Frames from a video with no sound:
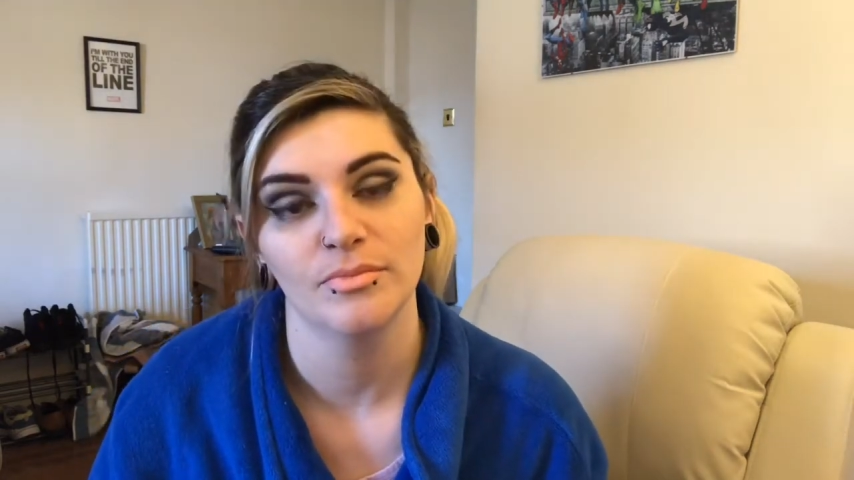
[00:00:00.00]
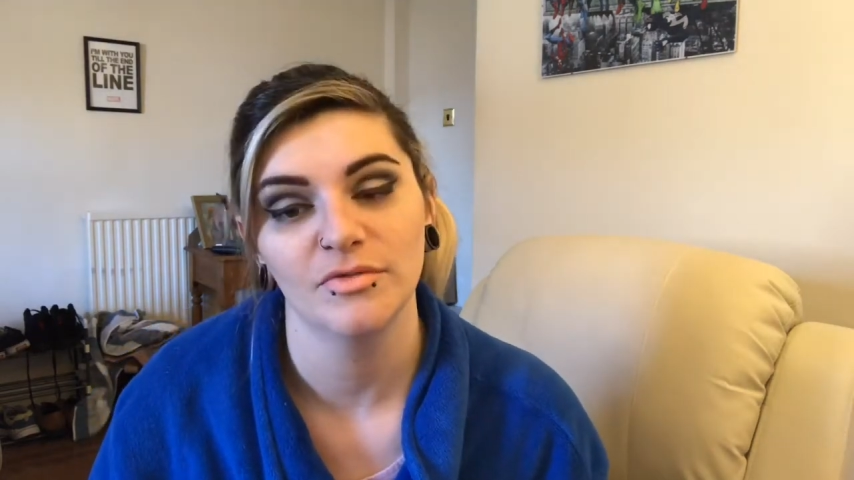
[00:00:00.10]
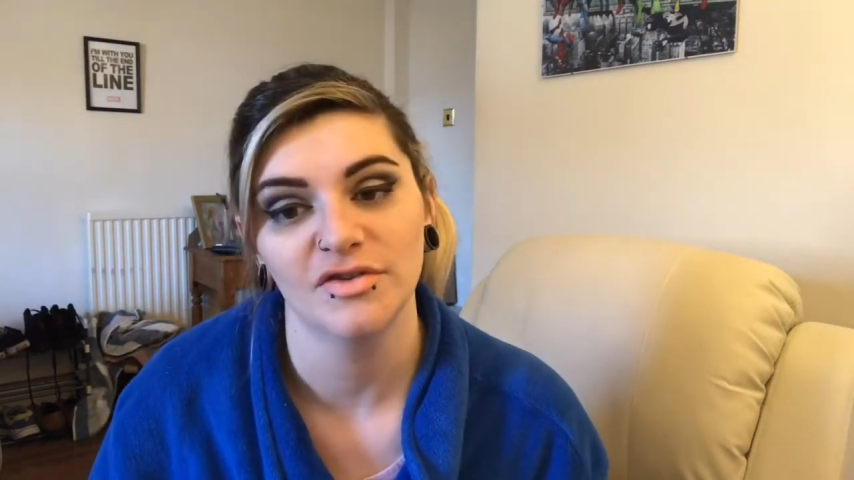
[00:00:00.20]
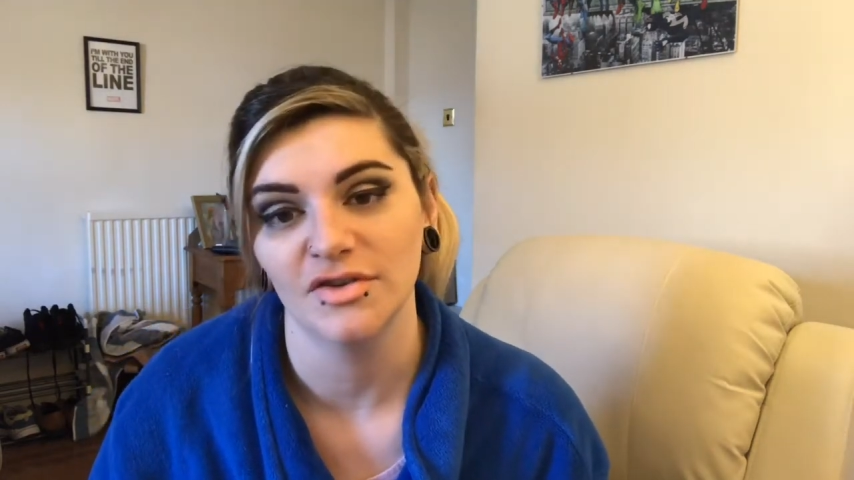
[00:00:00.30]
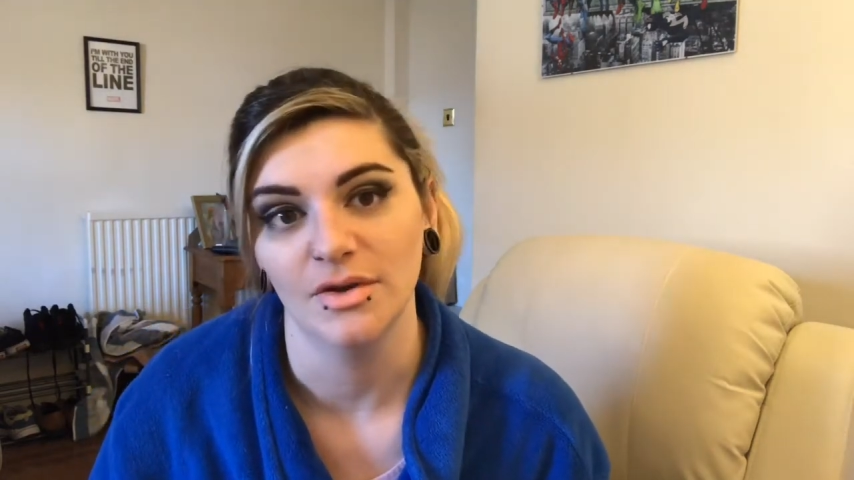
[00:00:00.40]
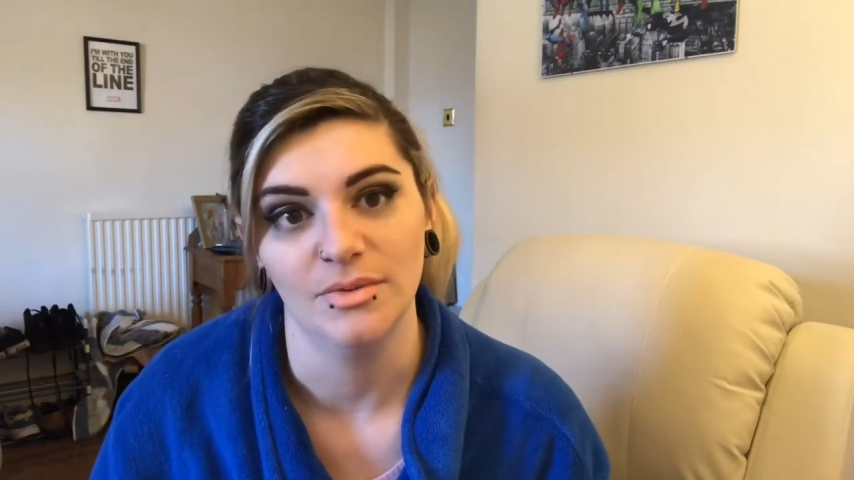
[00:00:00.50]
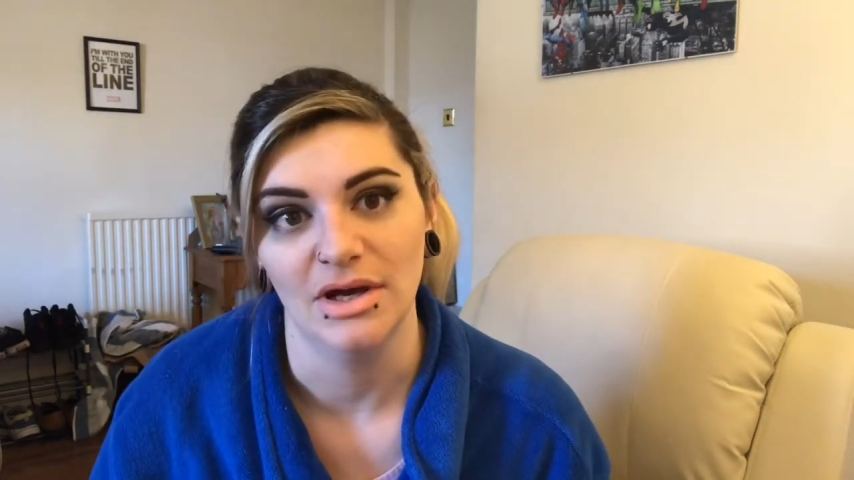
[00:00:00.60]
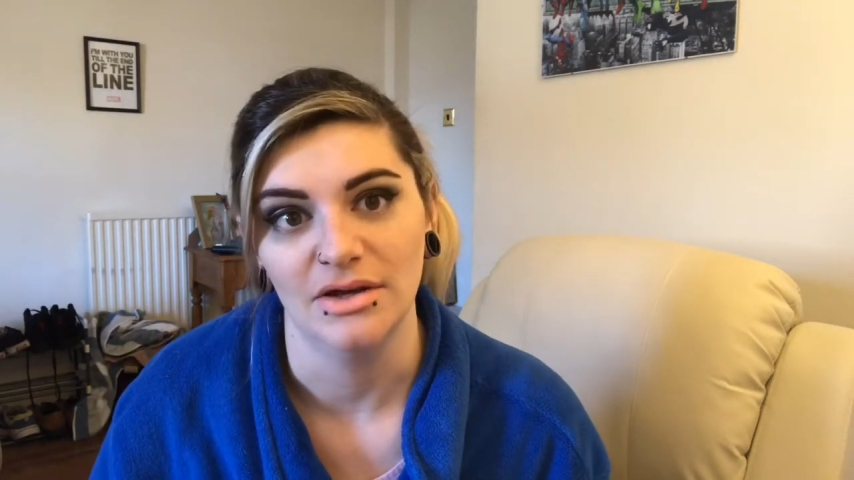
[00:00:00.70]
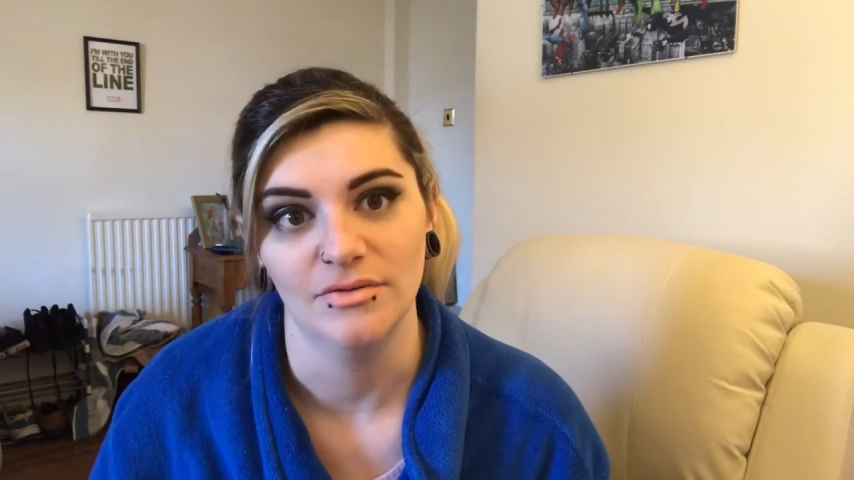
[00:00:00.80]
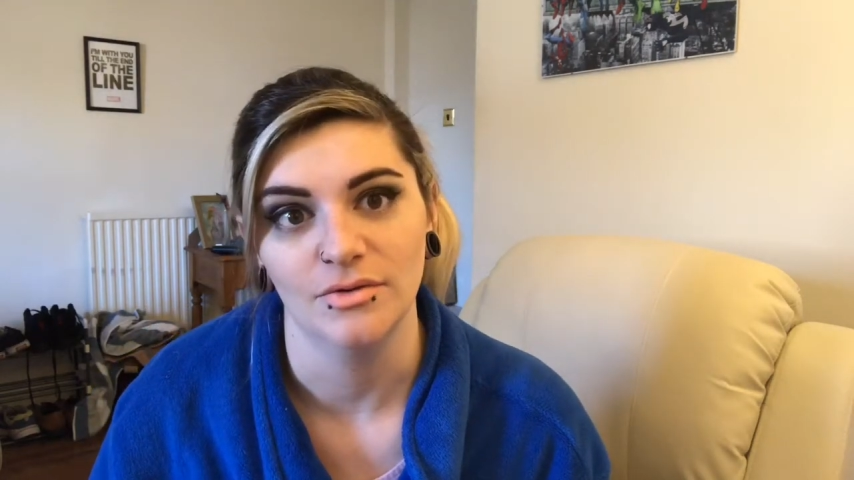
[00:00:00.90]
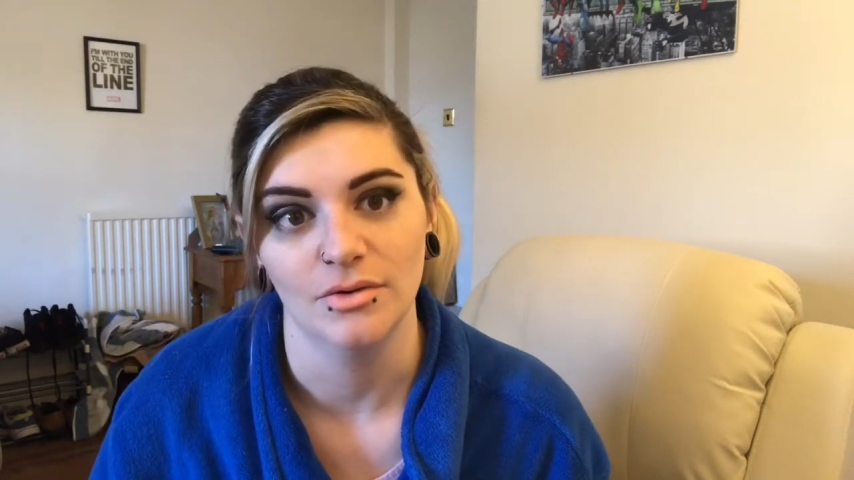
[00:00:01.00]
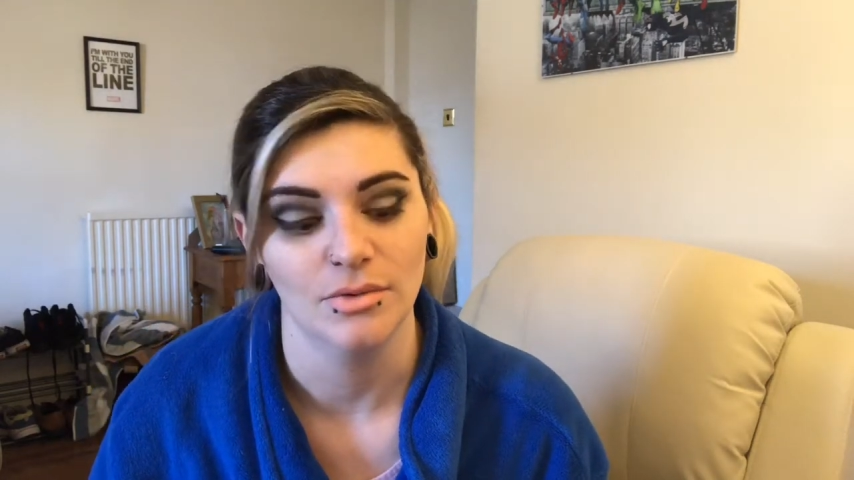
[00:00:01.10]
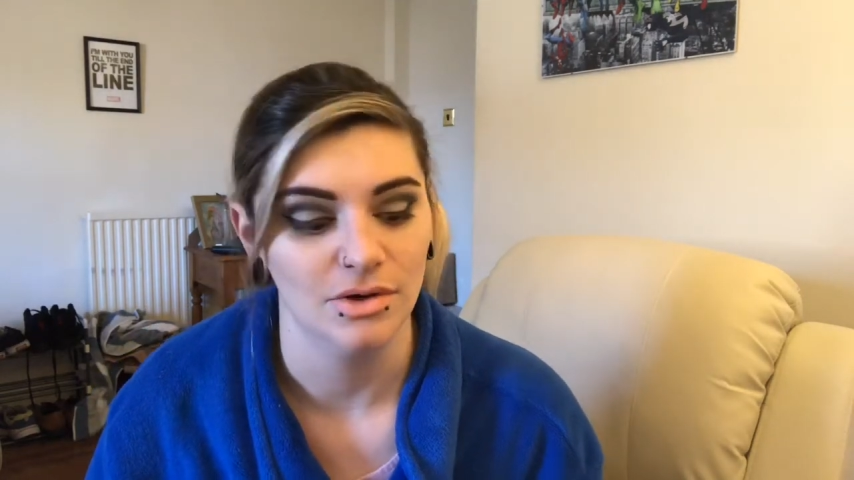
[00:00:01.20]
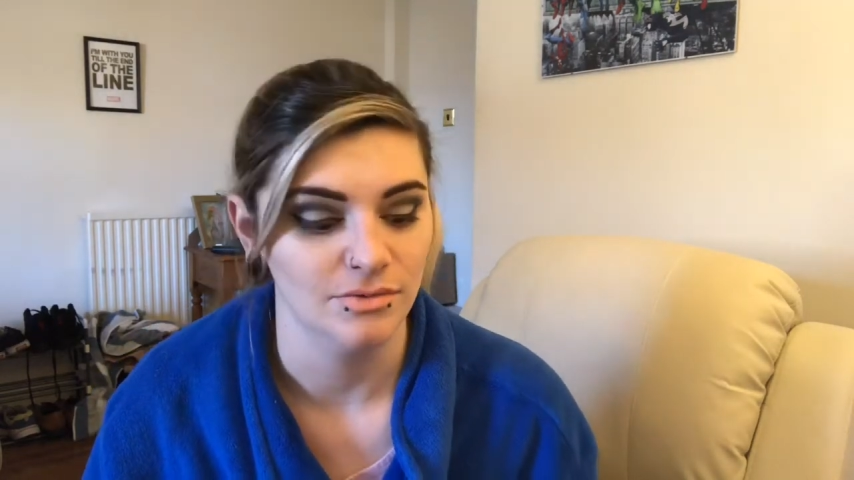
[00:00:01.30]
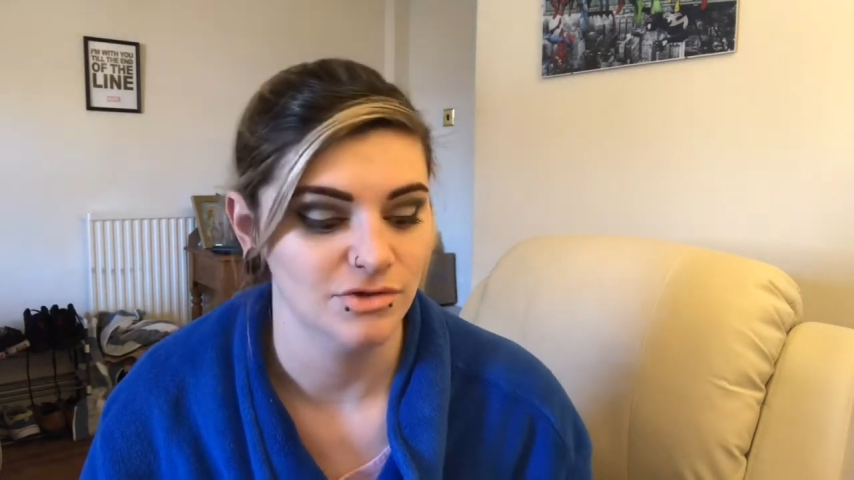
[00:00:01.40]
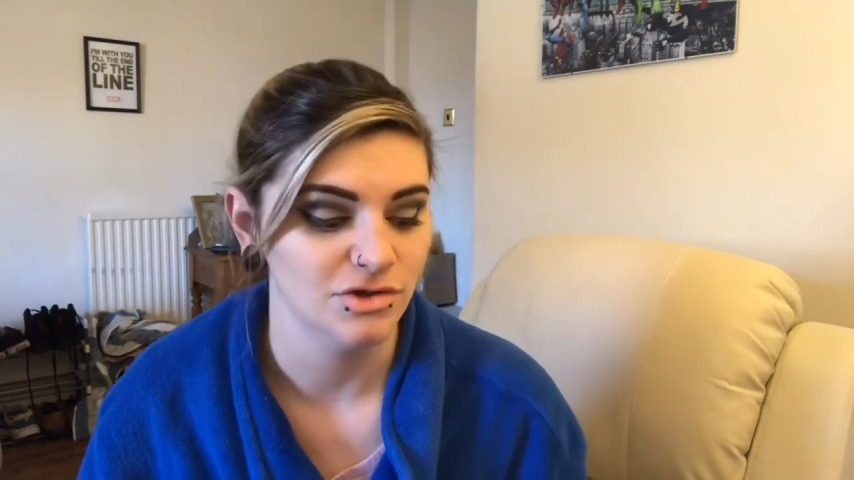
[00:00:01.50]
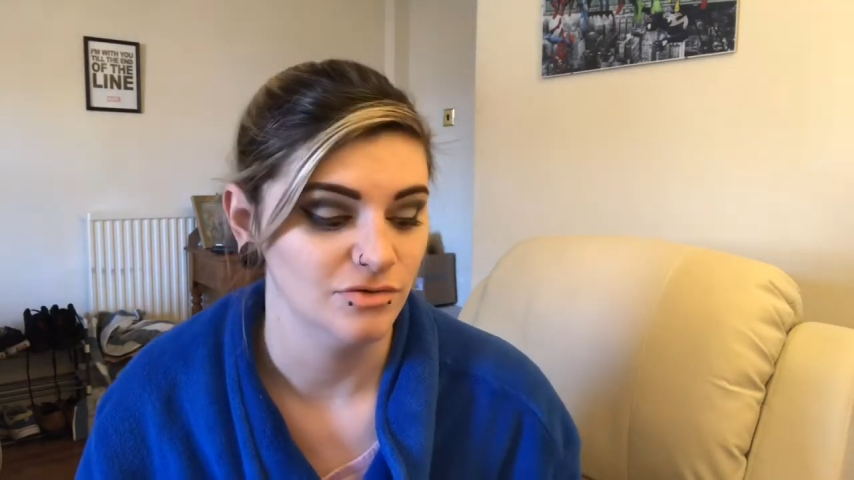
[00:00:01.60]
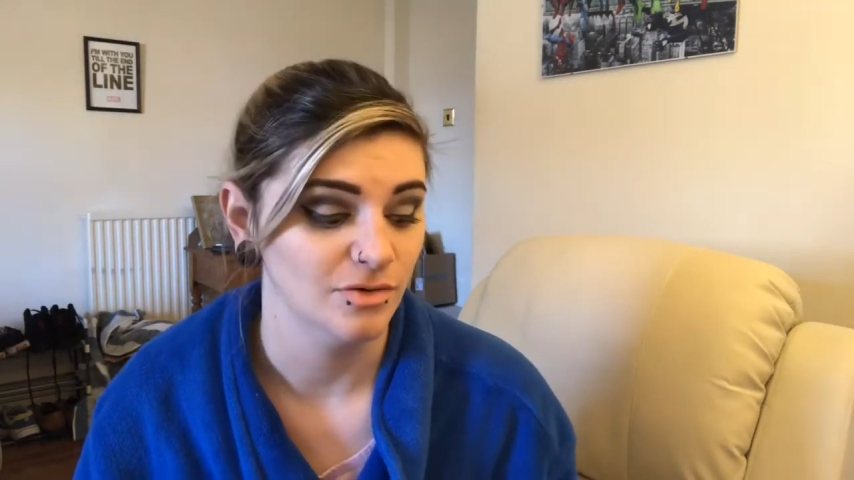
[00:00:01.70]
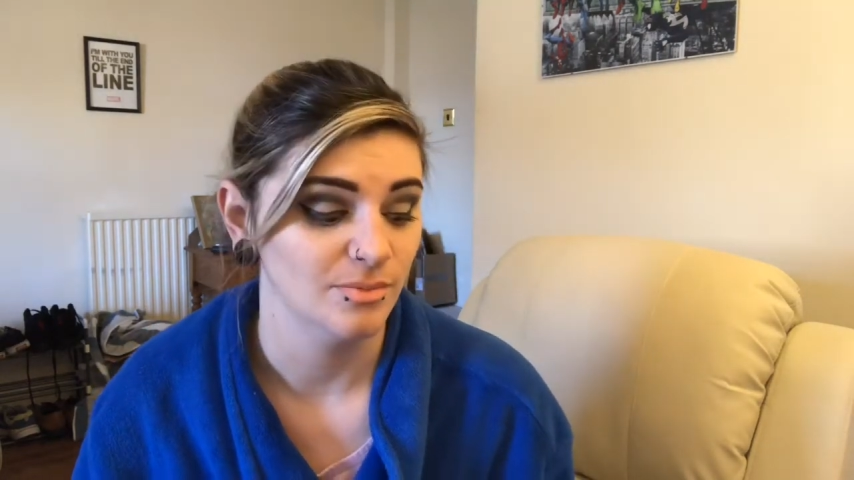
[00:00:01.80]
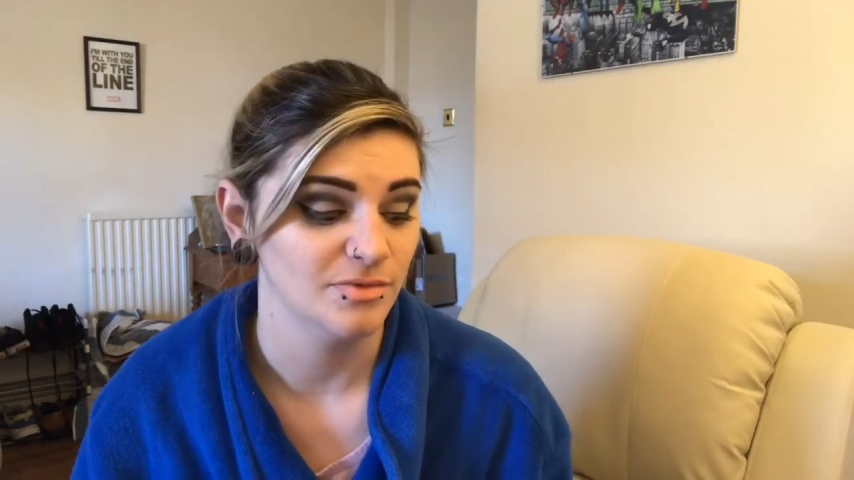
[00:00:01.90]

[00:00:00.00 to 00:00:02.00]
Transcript: So yeah, you've got quite a lot to choose from.